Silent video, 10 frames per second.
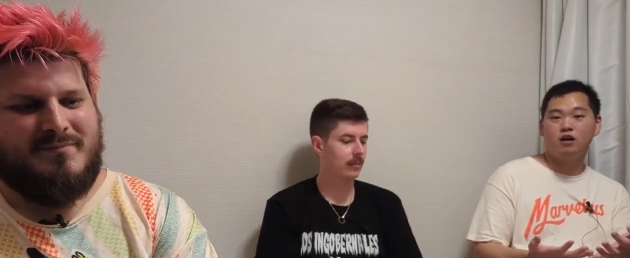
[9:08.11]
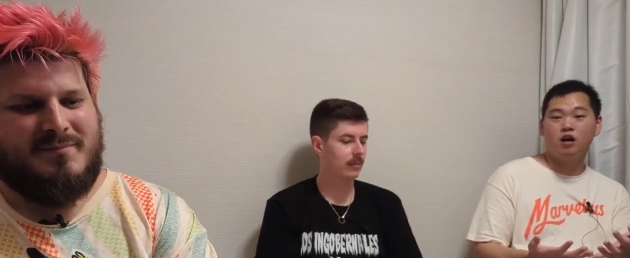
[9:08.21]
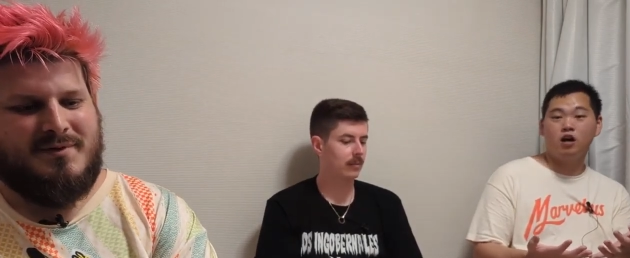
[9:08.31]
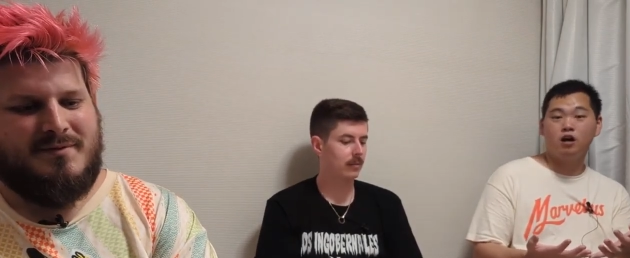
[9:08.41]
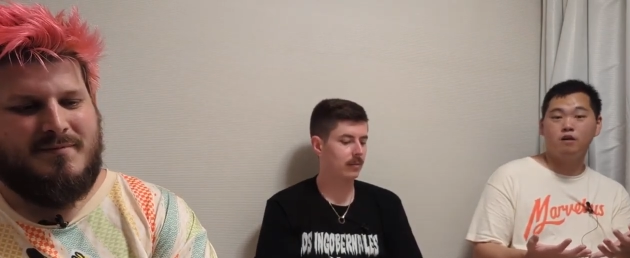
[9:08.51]

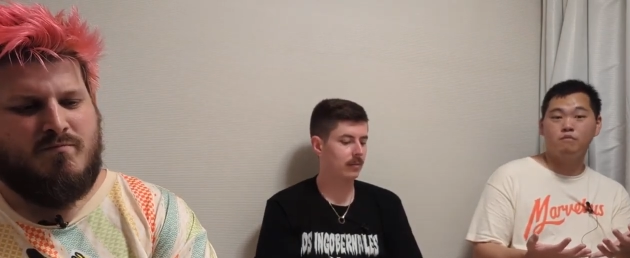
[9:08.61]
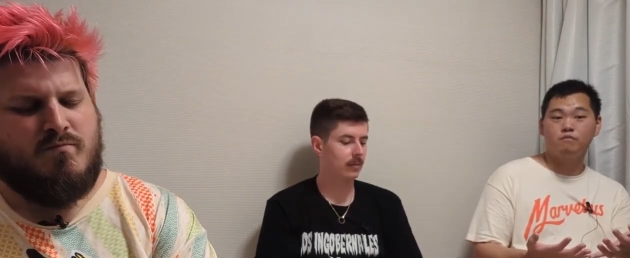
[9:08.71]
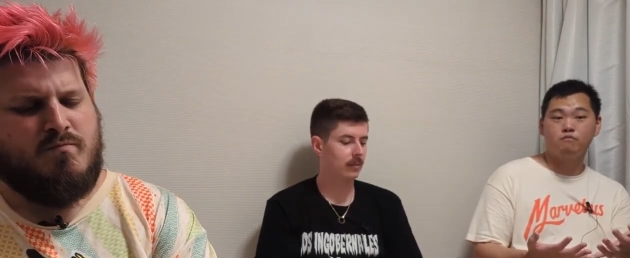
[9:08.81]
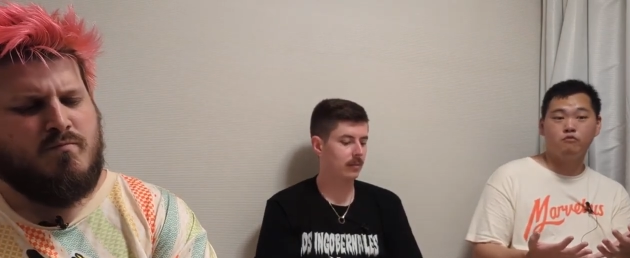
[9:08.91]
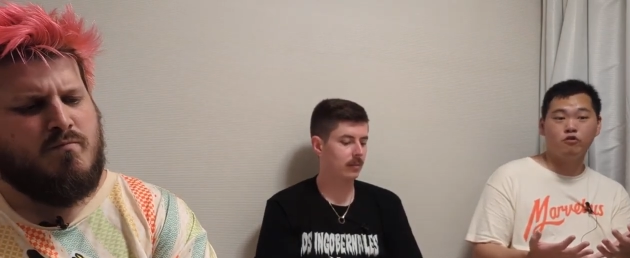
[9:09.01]

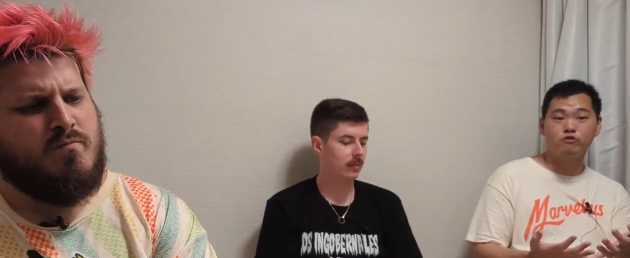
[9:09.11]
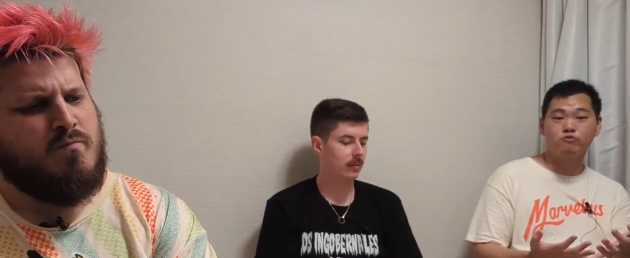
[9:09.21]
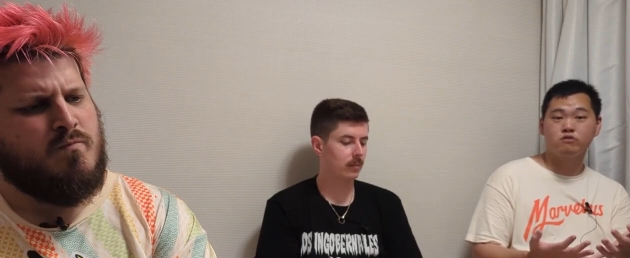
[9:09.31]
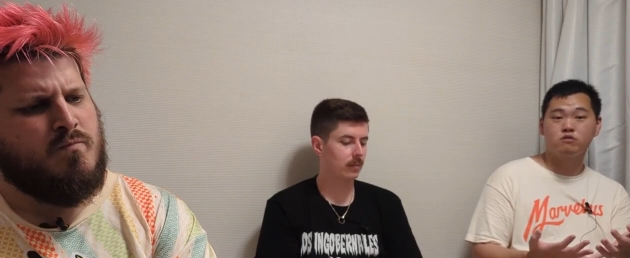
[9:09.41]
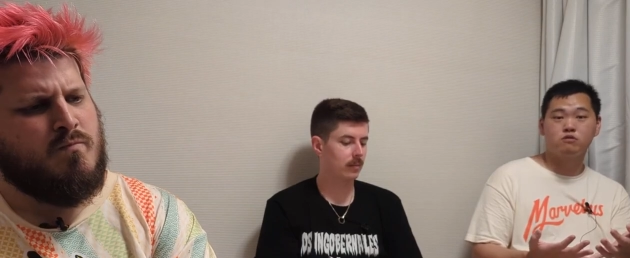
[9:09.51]
Speaker 1: Um, Worlds
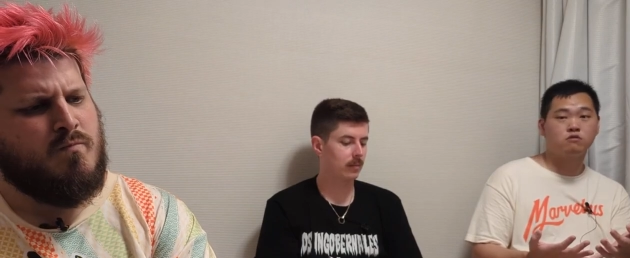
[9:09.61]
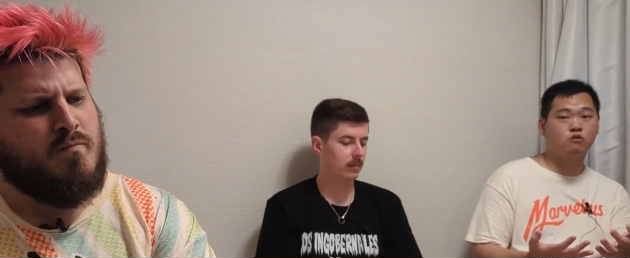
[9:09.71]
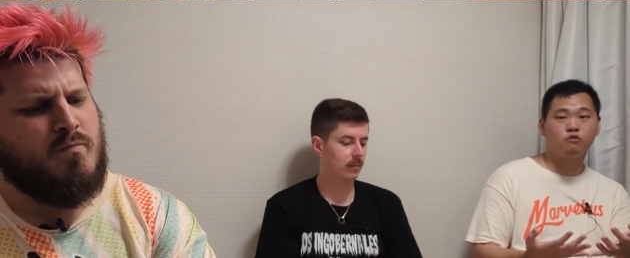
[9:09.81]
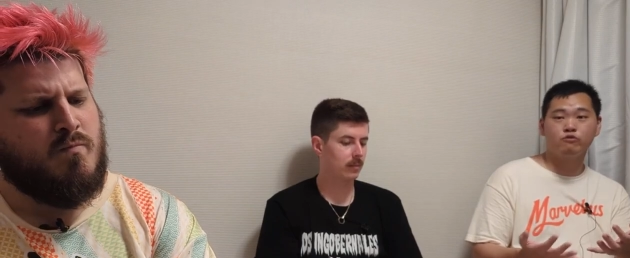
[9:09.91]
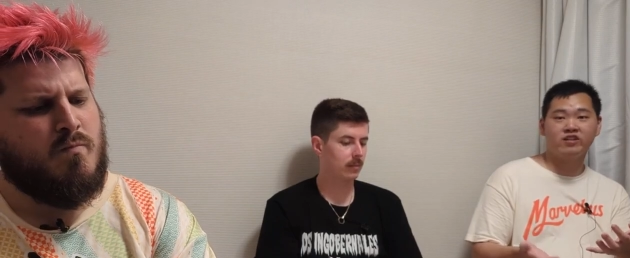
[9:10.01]
was
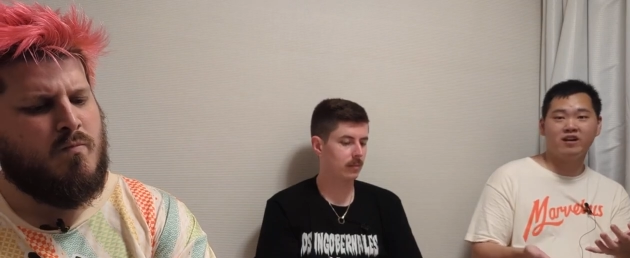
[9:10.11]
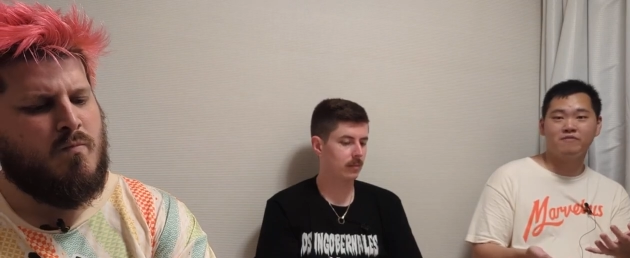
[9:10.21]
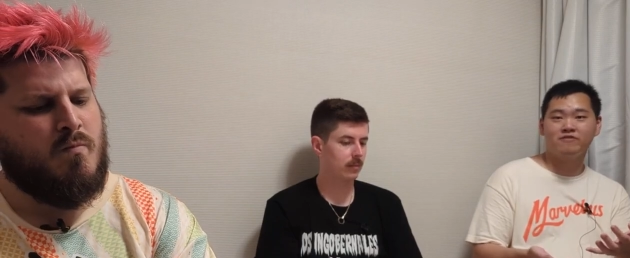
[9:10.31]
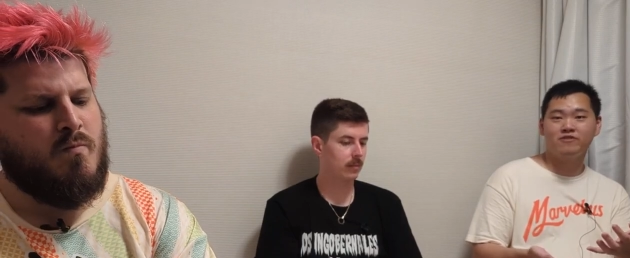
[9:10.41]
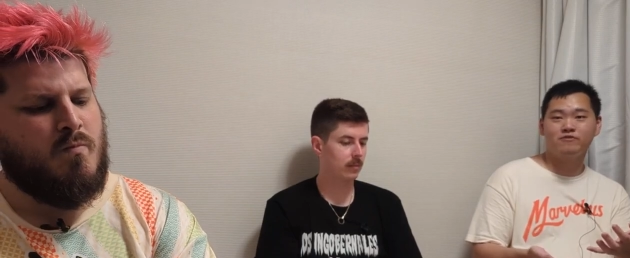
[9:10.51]
cool. The
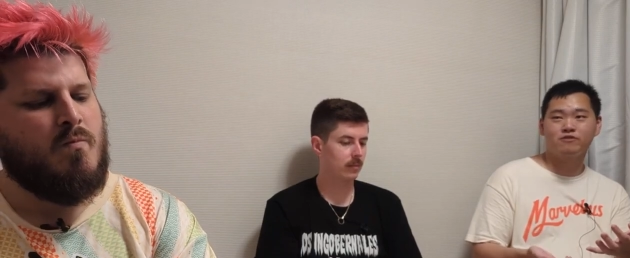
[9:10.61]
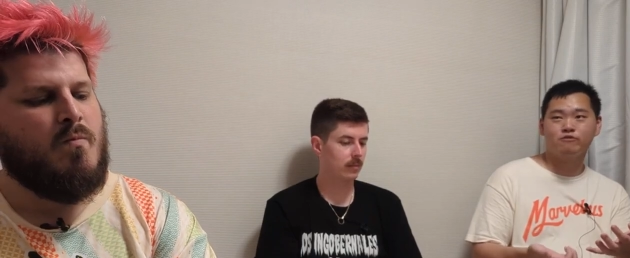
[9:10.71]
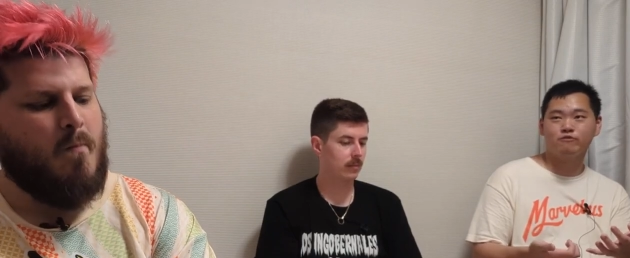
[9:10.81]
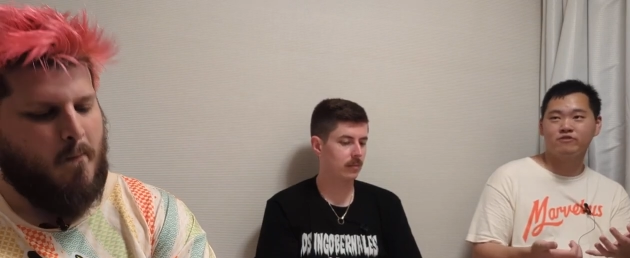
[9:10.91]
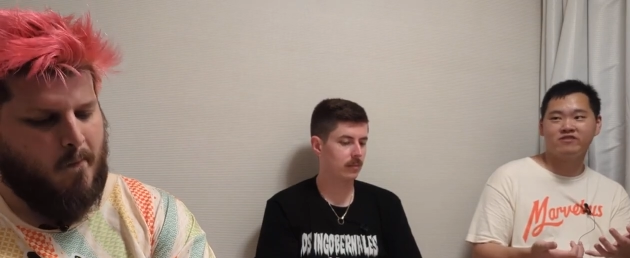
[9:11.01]
atmosphere was
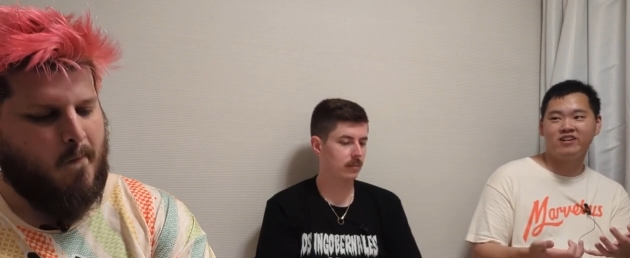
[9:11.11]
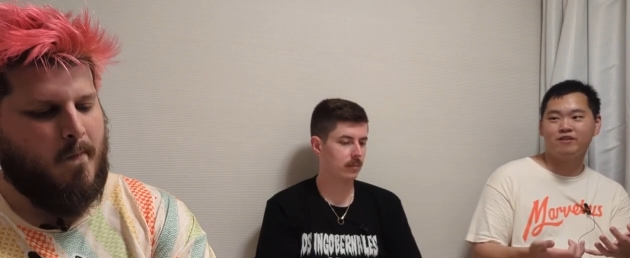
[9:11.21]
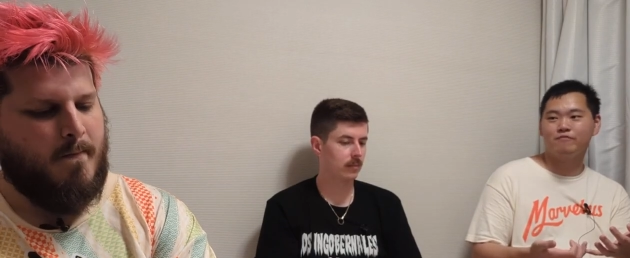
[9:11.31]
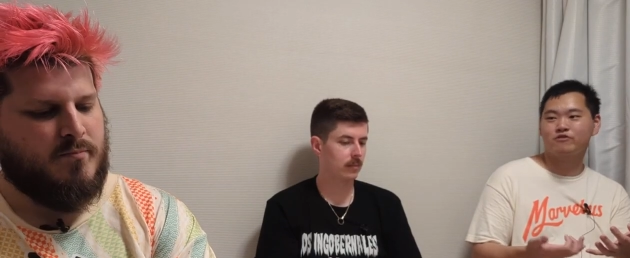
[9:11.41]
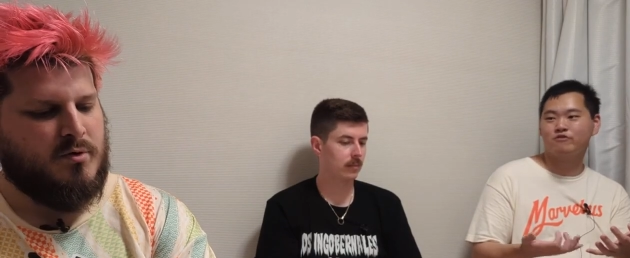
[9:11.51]
cool. The
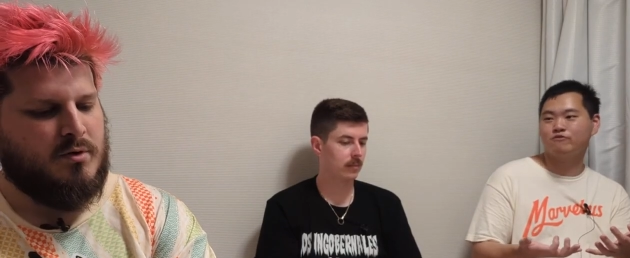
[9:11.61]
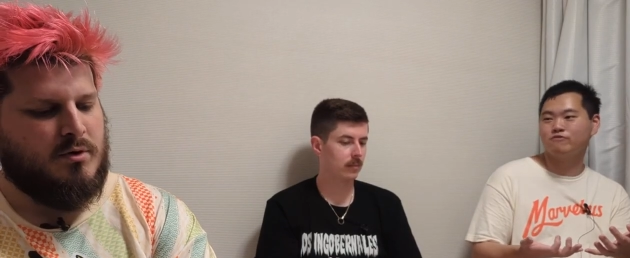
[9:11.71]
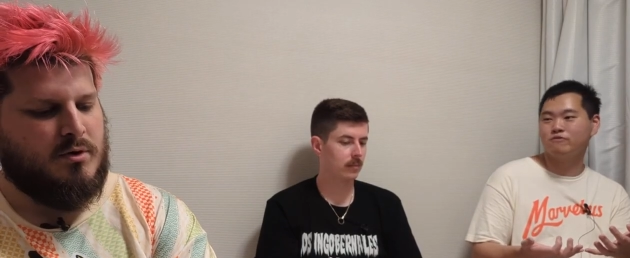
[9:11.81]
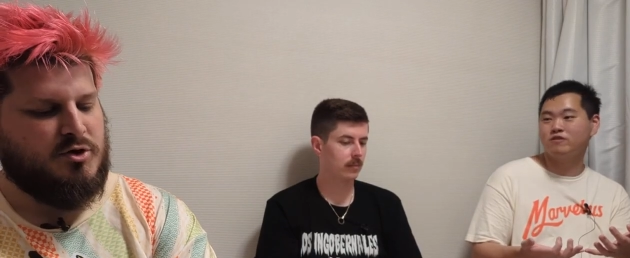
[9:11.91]
setup was cool.